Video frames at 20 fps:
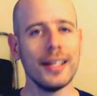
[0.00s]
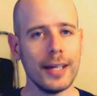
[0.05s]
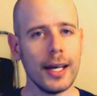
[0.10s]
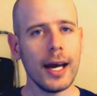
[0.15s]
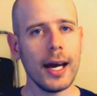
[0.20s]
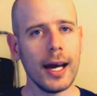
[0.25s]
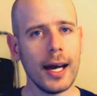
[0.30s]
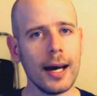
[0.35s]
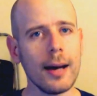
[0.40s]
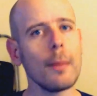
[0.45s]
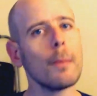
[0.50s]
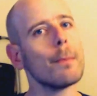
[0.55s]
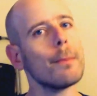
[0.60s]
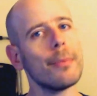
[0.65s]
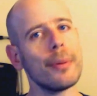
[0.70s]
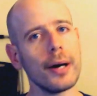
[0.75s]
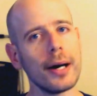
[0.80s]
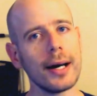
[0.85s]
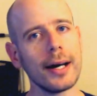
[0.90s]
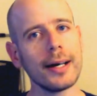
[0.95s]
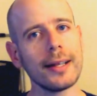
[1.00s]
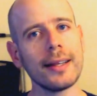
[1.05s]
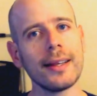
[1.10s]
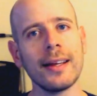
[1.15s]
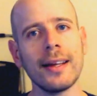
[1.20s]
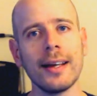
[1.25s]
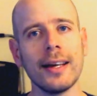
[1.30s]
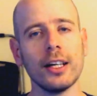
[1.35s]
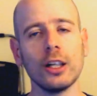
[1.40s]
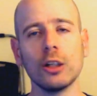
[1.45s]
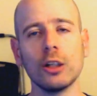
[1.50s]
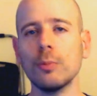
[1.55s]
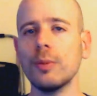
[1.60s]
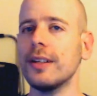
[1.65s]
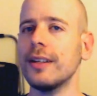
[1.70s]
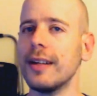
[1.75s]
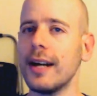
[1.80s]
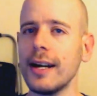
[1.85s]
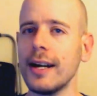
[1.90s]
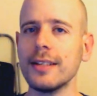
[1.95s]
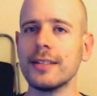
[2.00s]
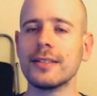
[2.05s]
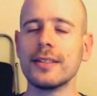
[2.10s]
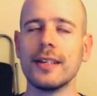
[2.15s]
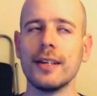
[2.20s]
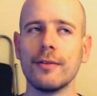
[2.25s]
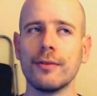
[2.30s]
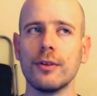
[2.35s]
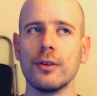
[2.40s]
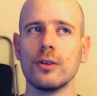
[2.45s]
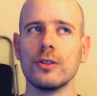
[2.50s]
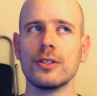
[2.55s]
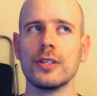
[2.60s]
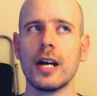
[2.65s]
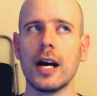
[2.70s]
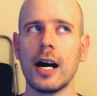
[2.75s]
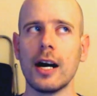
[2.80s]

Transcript: Yeah, but it would be nice if there's